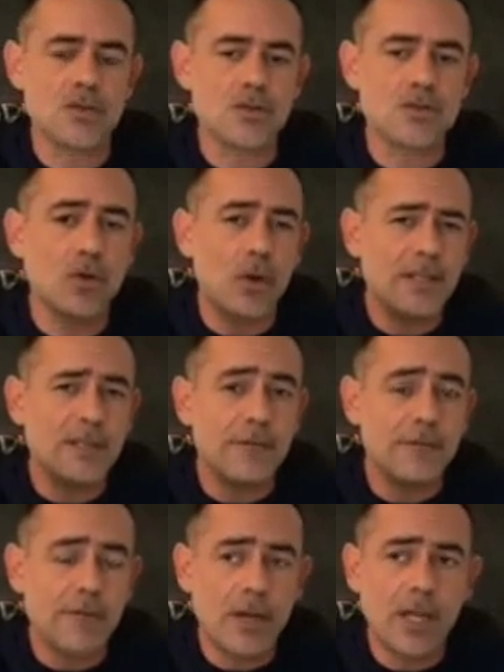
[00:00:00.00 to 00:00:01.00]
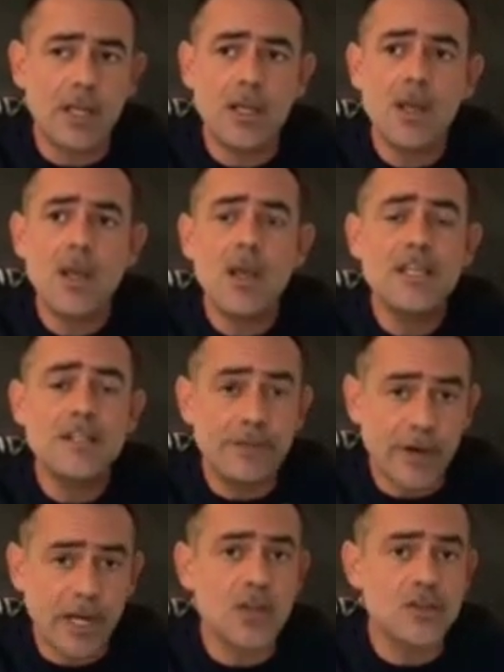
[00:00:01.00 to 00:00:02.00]
So it's
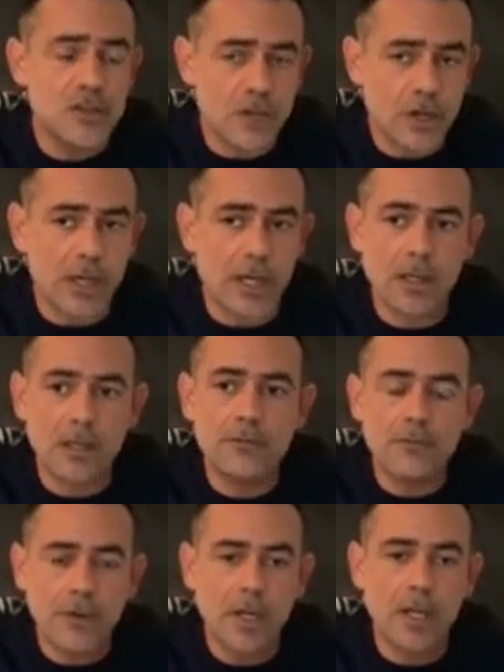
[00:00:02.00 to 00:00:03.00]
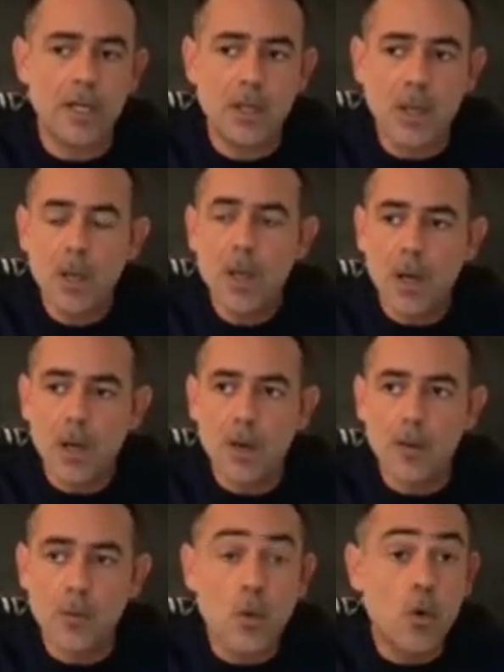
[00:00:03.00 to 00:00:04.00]
very concerning, it's very
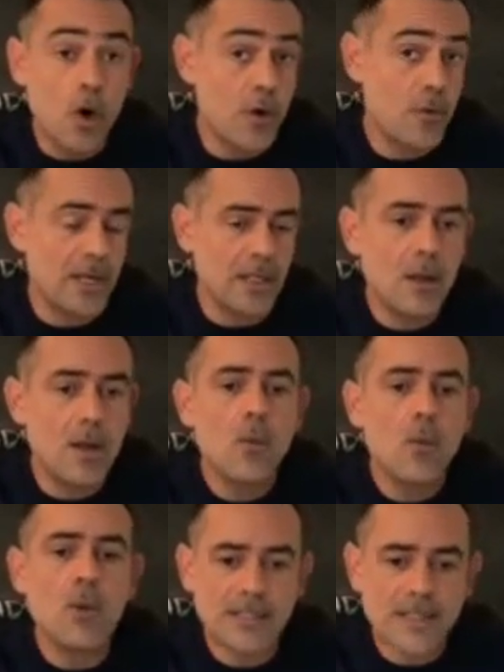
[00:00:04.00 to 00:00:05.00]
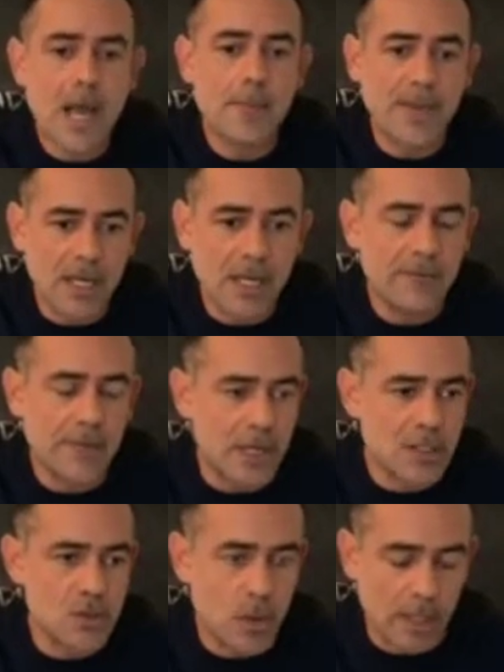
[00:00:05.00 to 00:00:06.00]
worrying what's happening in
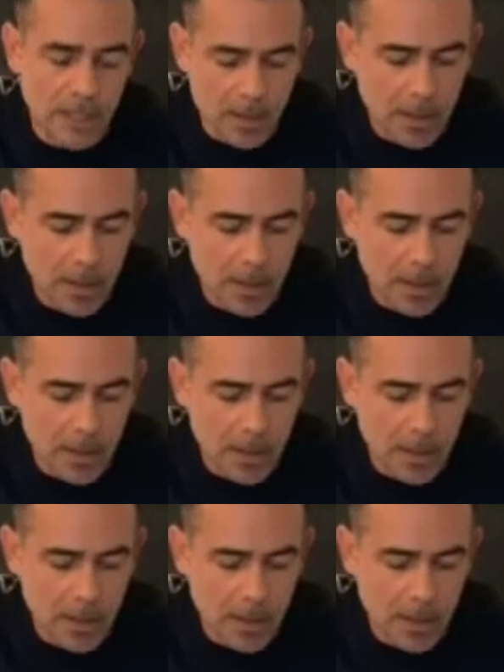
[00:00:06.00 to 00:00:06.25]
Venezuela.